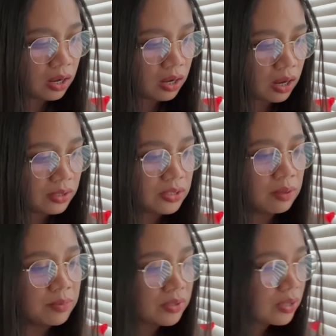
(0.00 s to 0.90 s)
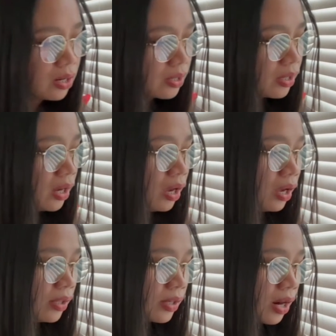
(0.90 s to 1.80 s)
as Temperance Guard.
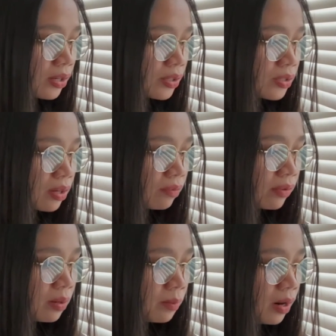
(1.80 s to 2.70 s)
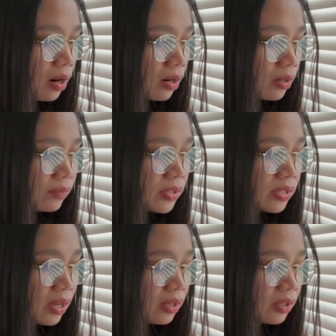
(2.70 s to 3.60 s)
The characters are from Arc of a
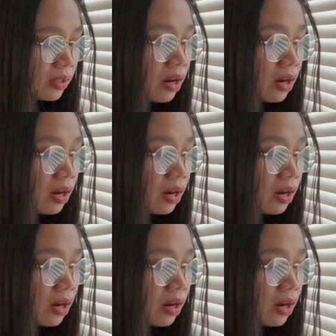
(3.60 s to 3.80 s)
Scythe